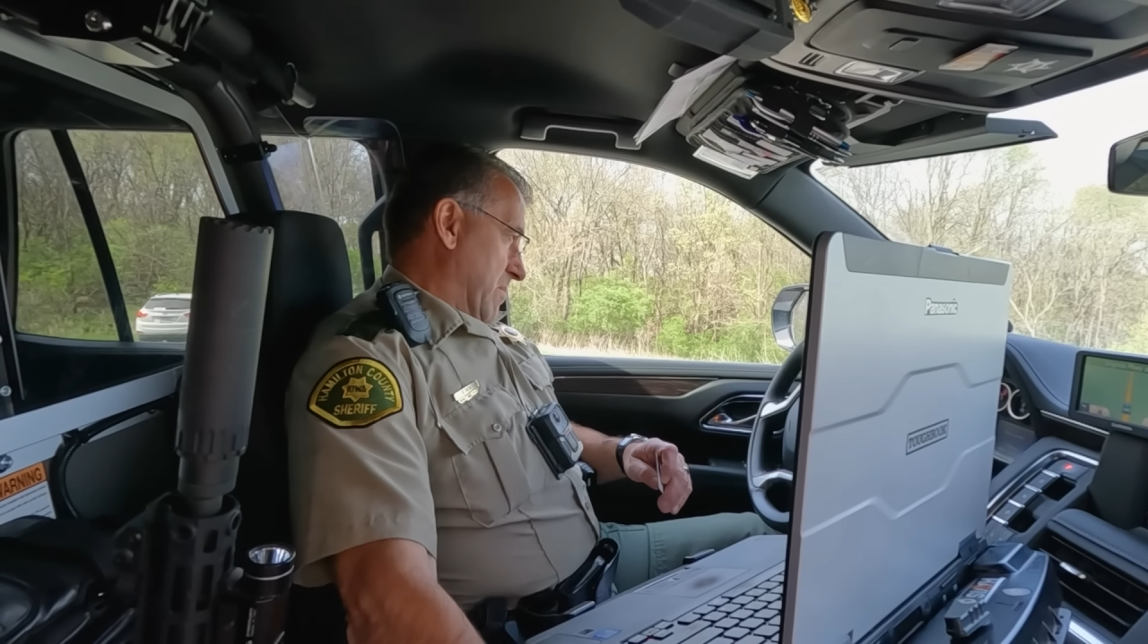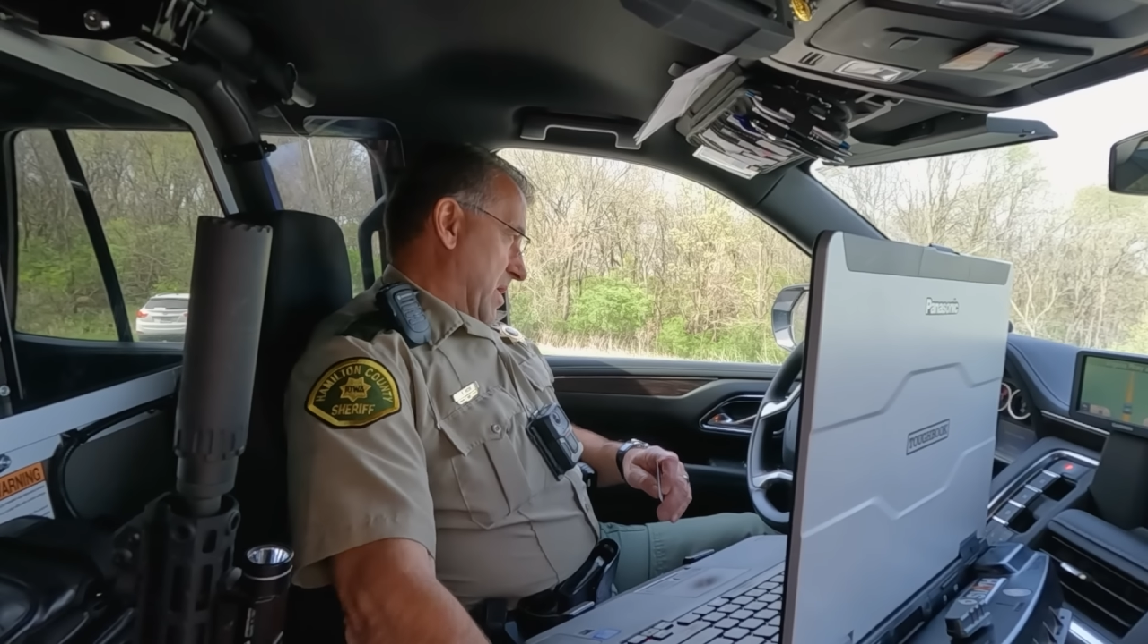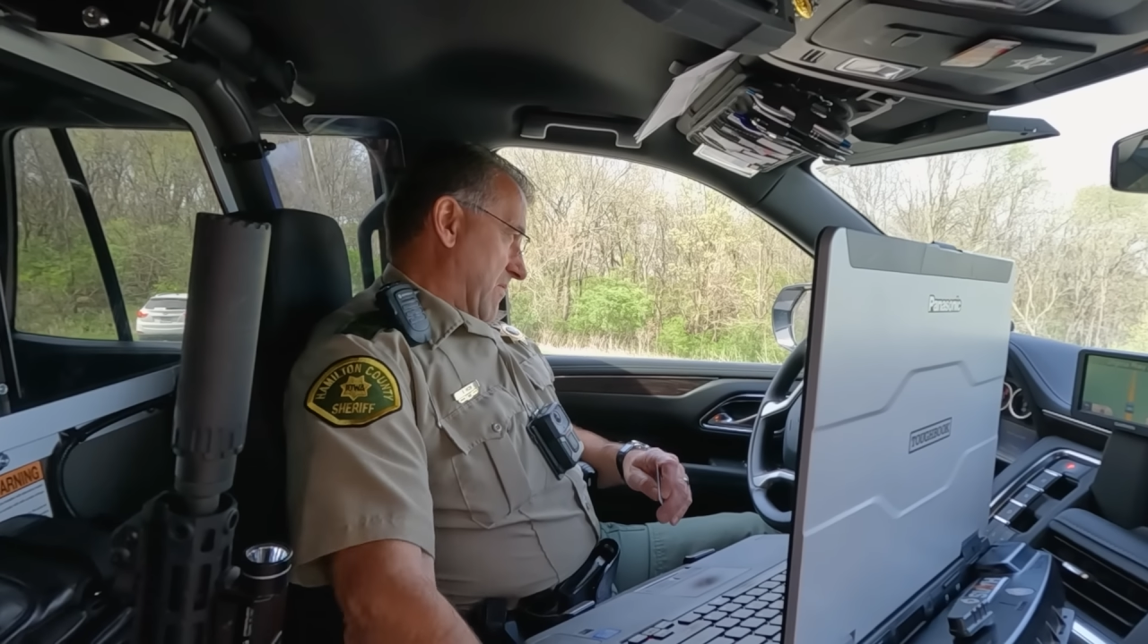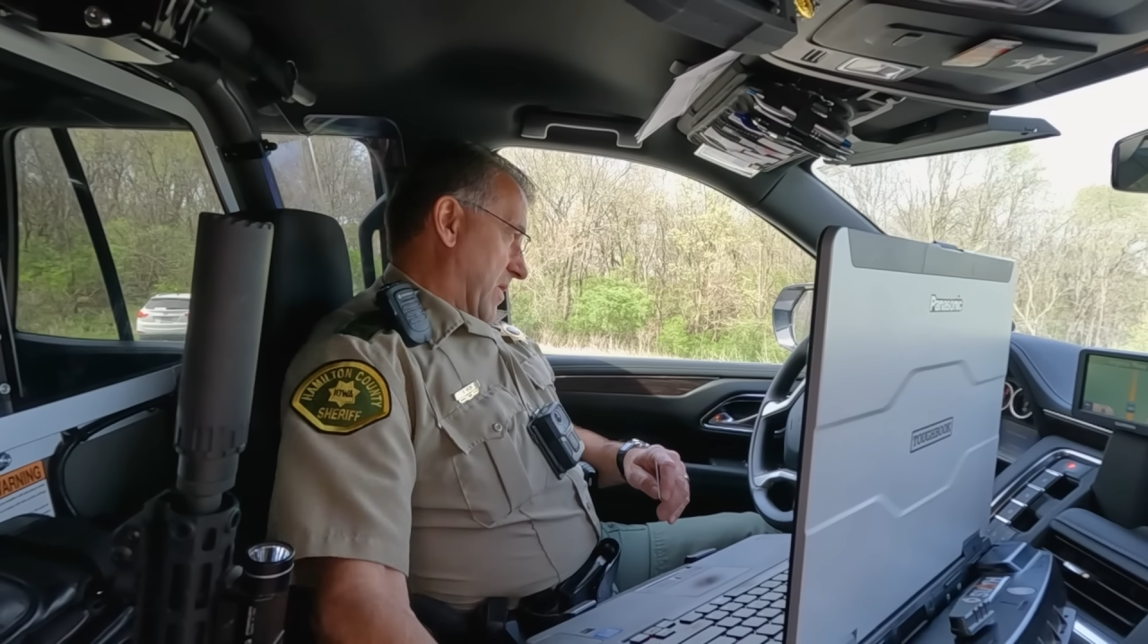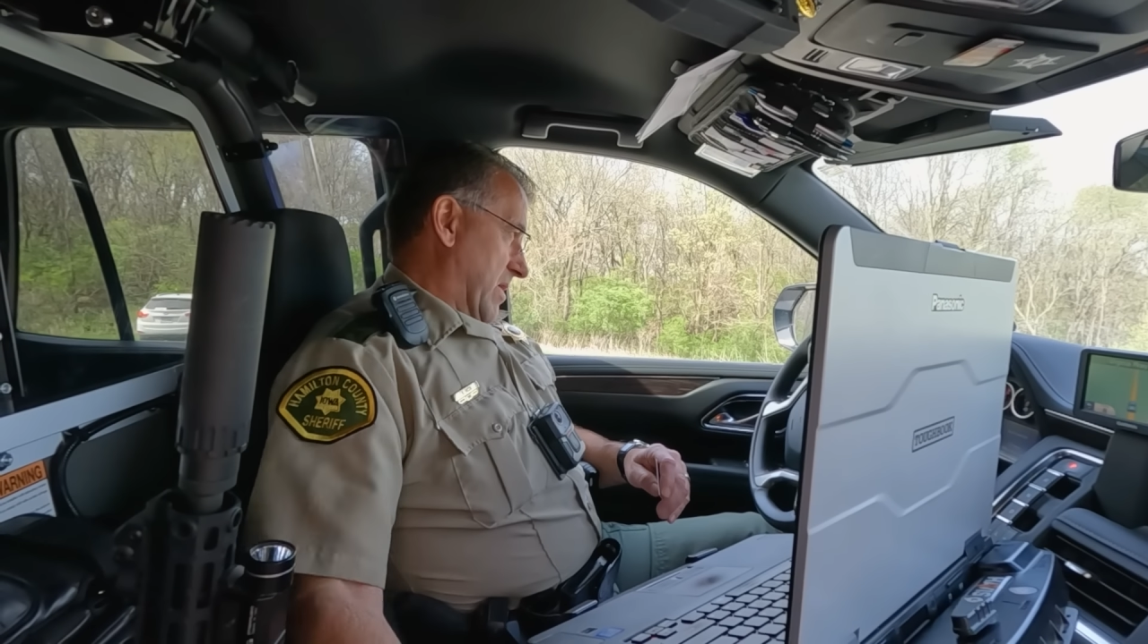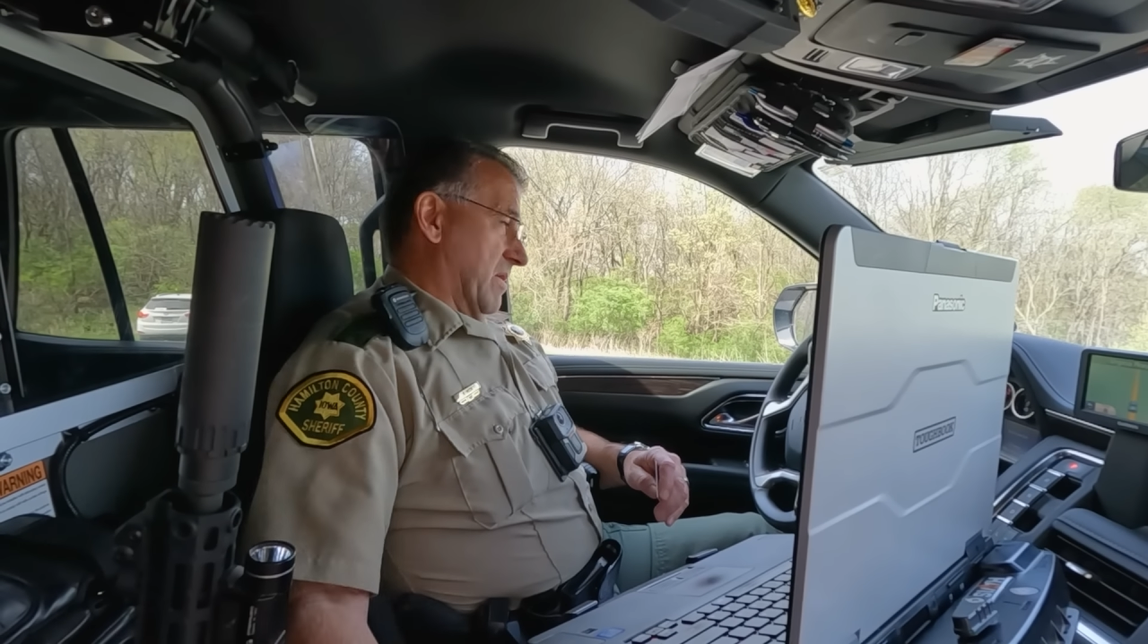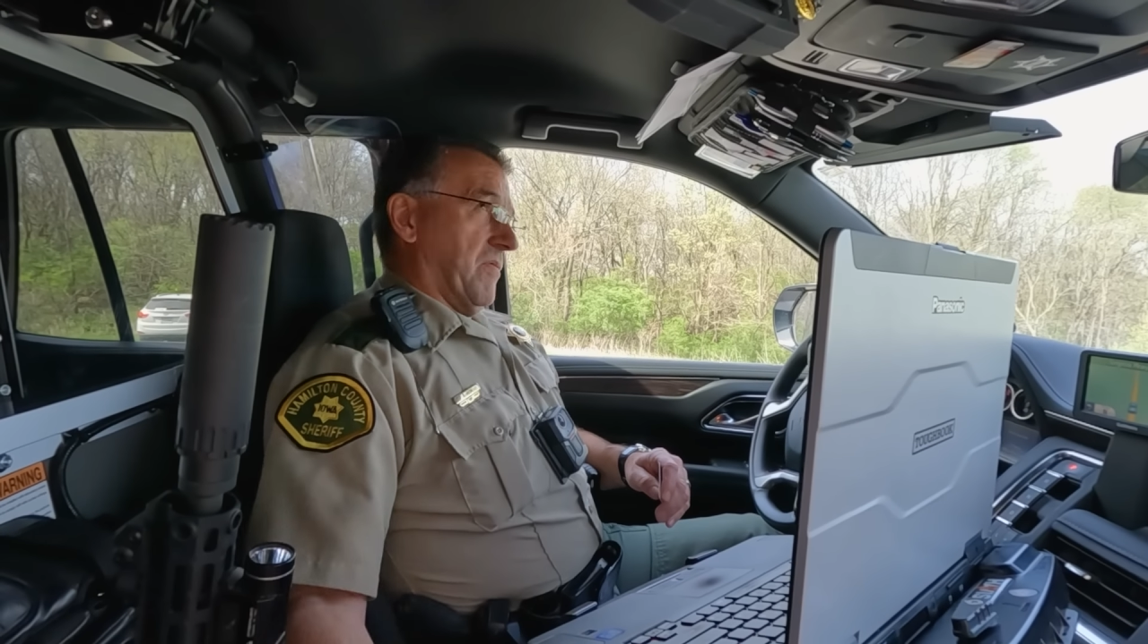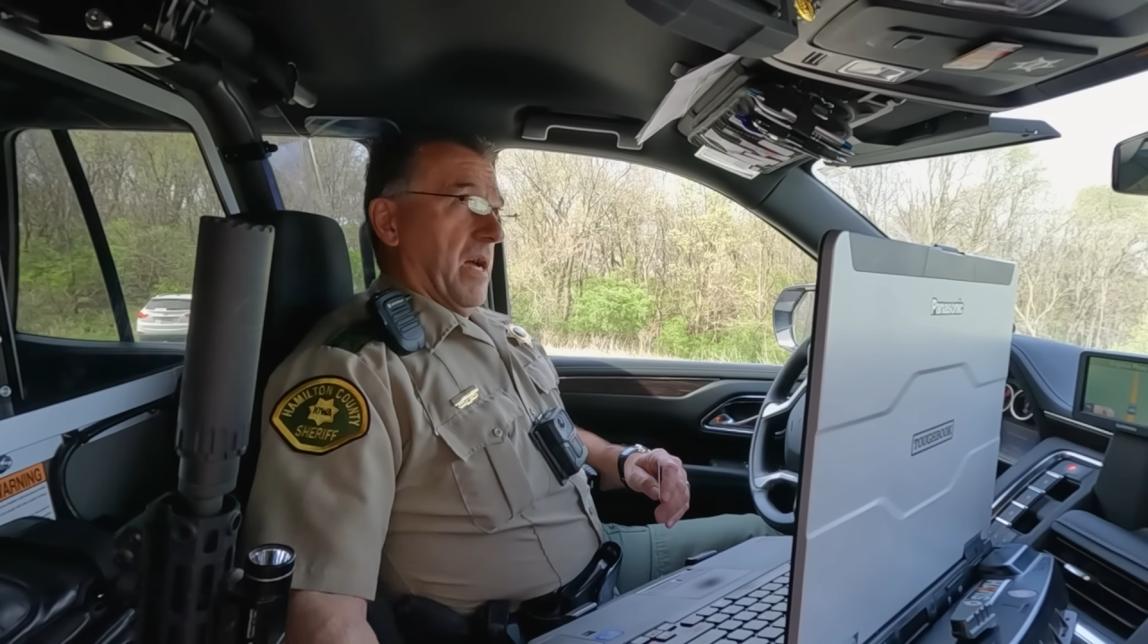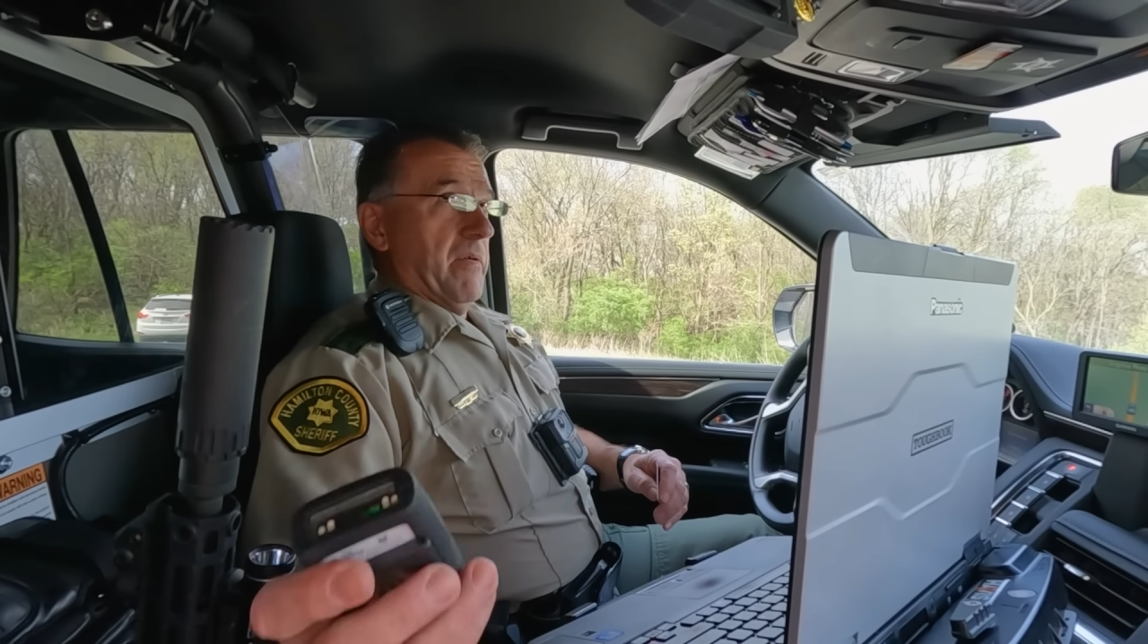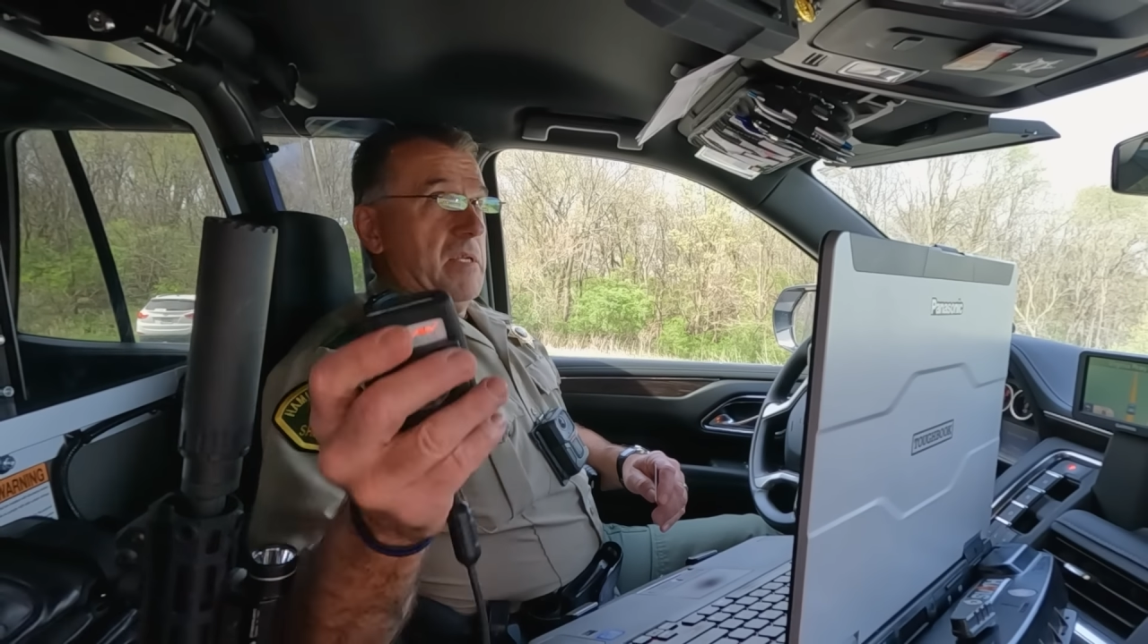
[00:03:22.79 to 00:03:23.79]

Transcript: to me if I have